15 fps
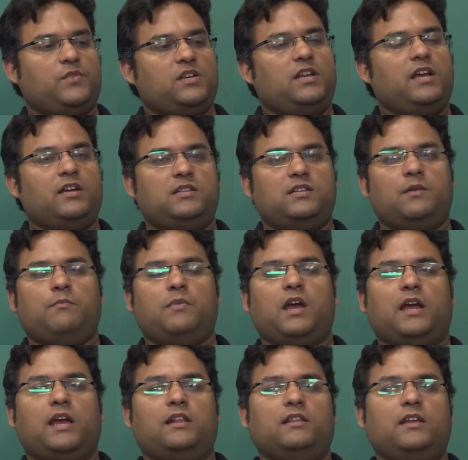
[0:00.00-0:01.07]
take a step
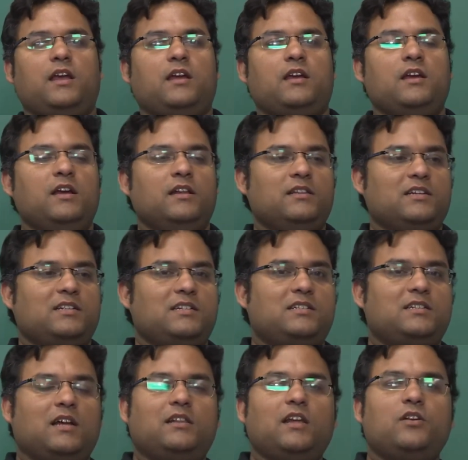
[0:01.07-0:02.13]
back and think, this is
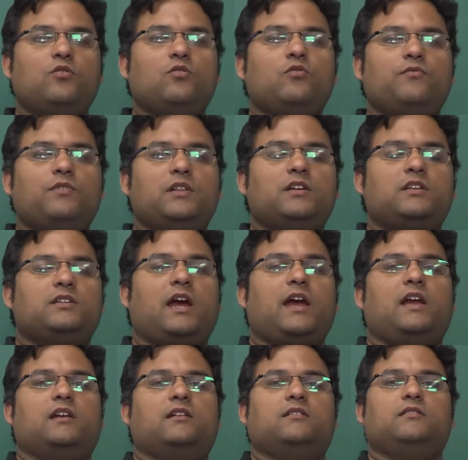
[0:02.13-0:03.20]
nothing to do with the
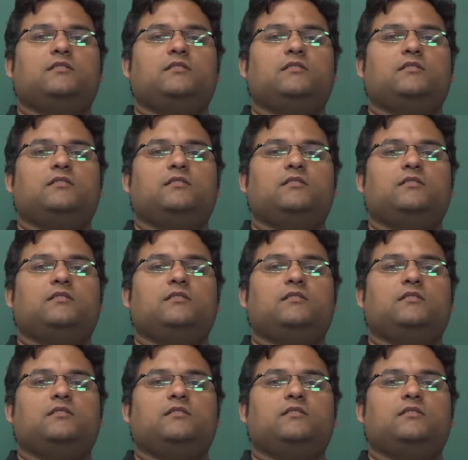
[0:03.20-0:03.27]
child.